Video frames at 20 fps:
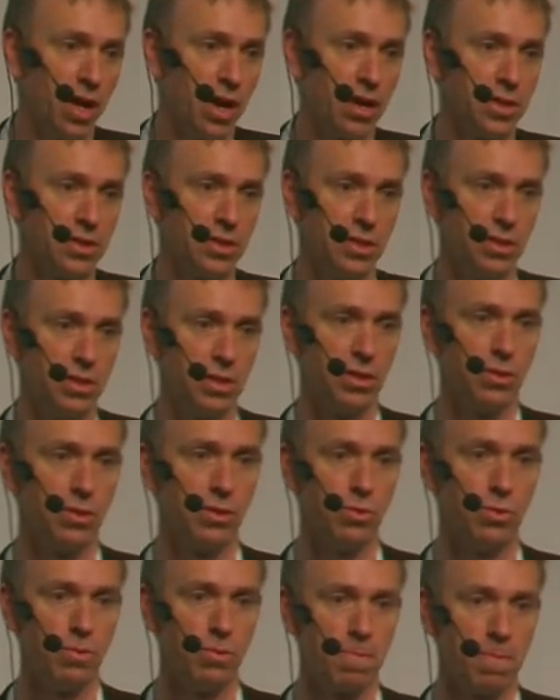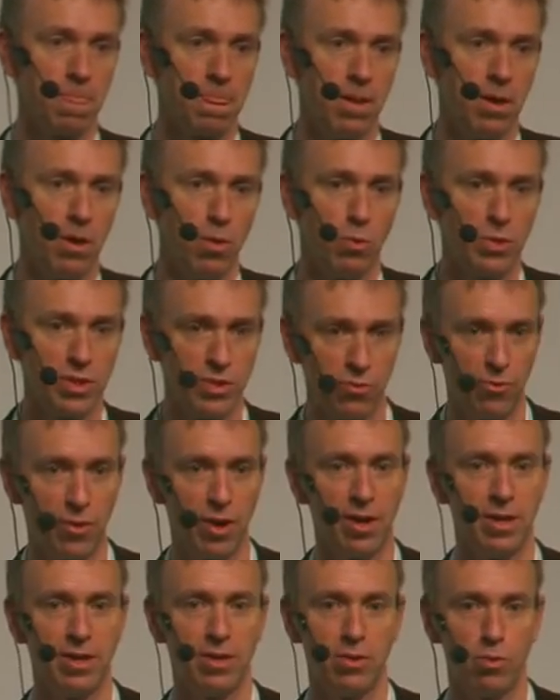had to do was
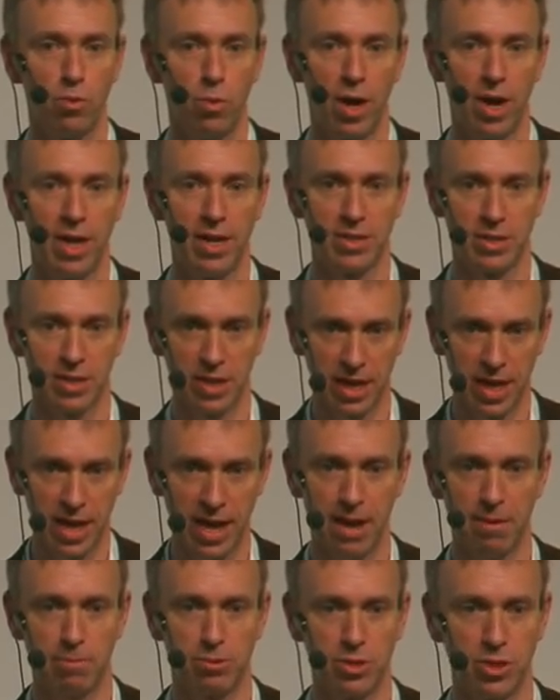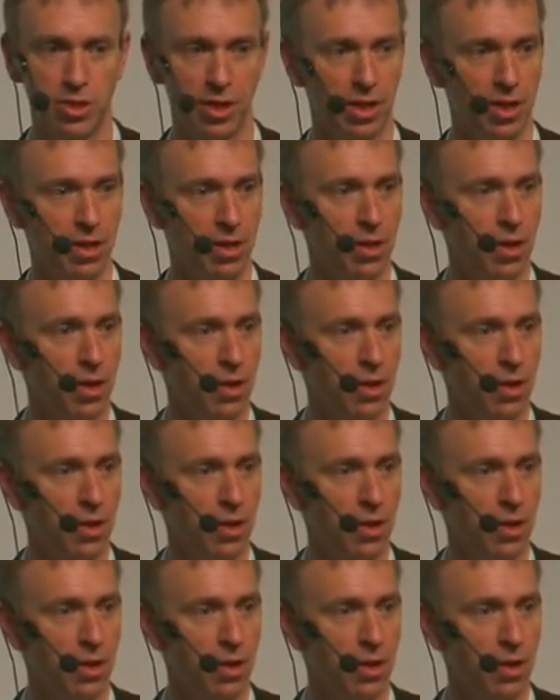find a way to capture